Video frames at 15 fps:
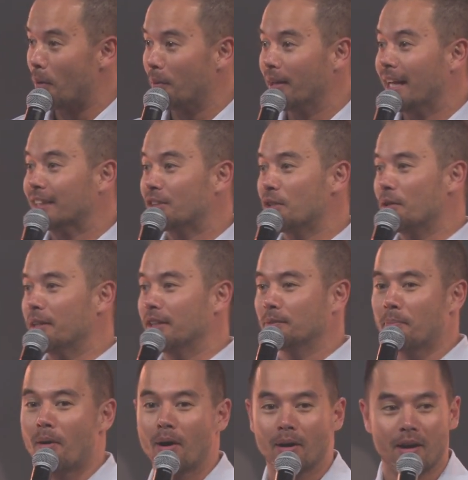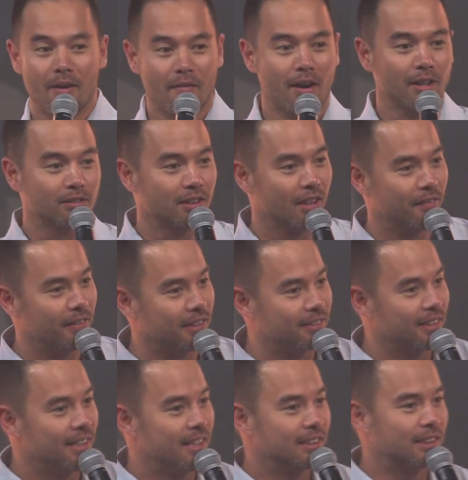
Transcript: What we like to do in this part of our service